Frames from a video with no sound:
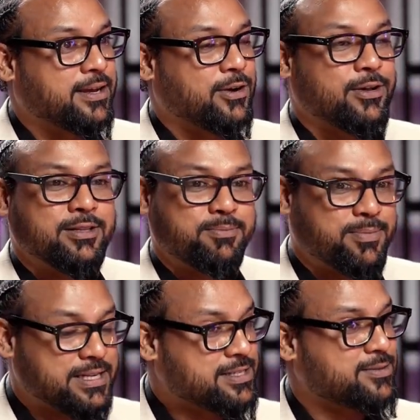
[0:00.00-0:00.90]
All the
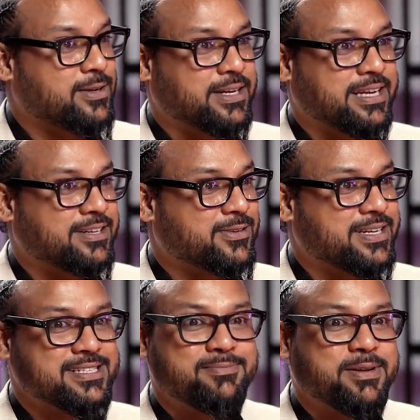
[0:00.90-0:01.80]
places are going to get
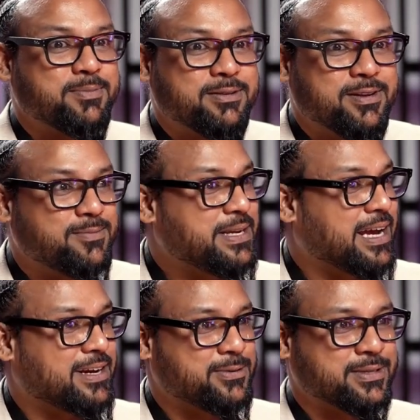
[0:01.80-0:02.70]
crazy. People will be
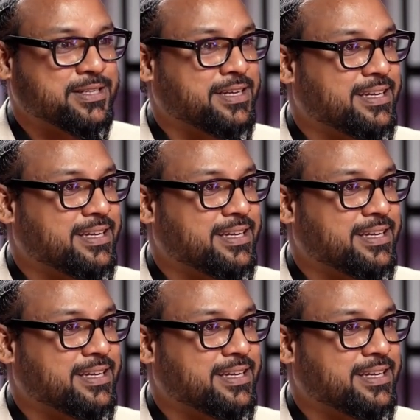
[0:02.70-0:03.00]
out.